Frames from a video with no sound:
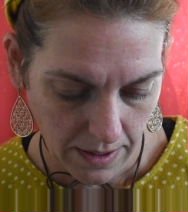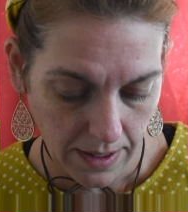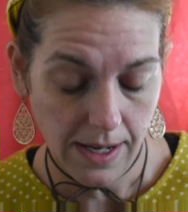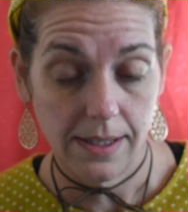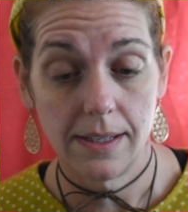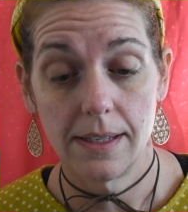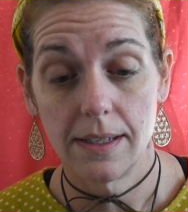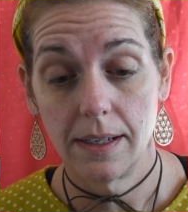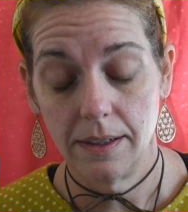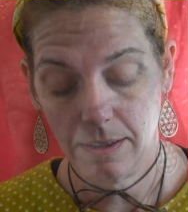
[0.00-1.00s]

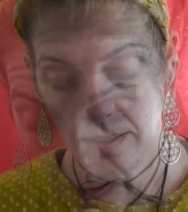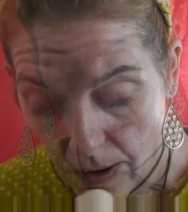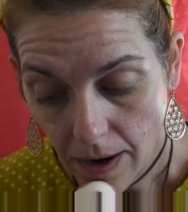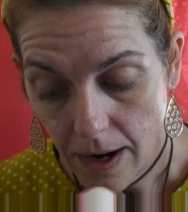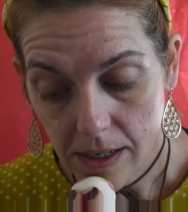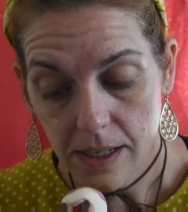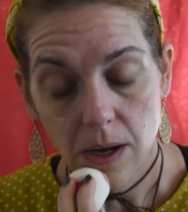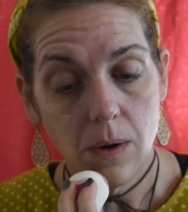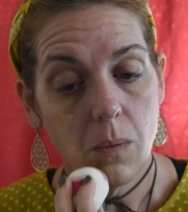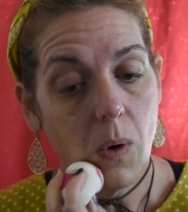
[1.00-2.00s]
Yes. Alright,
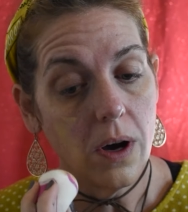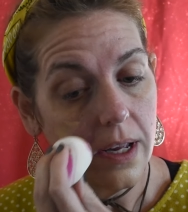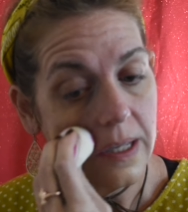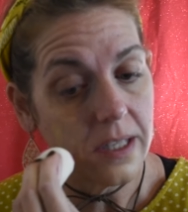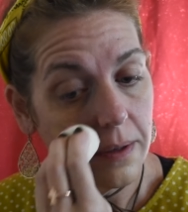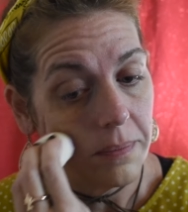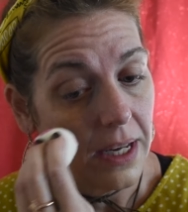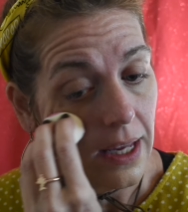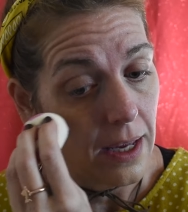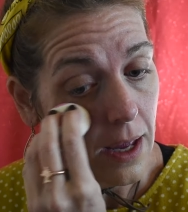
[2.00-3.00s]
so what is the
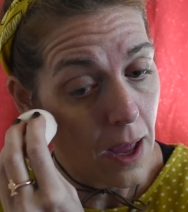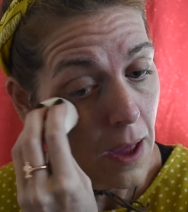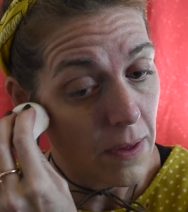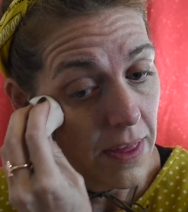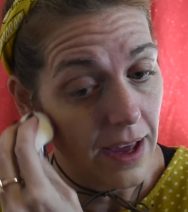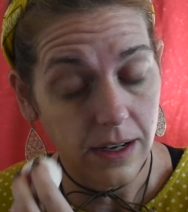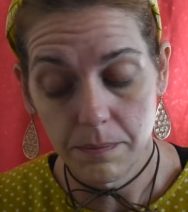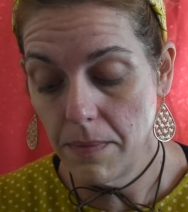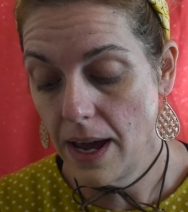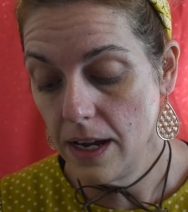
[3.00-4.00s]
mini that
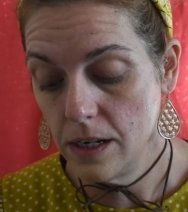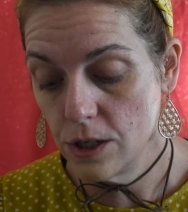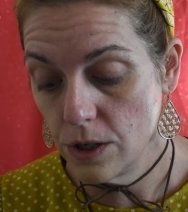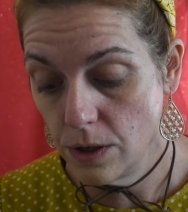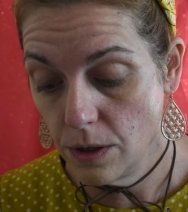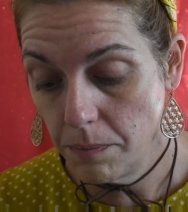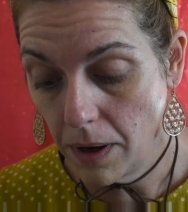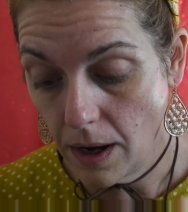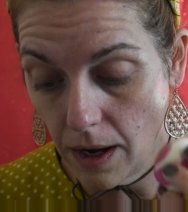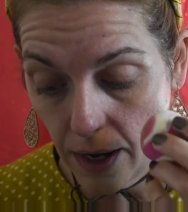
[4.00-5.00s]
made you
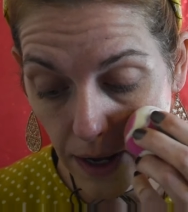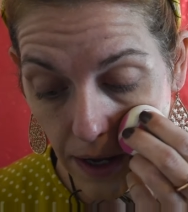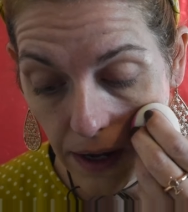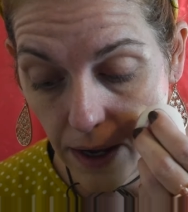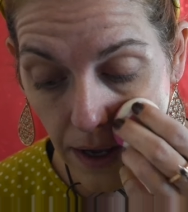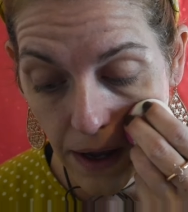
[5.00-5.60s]
buy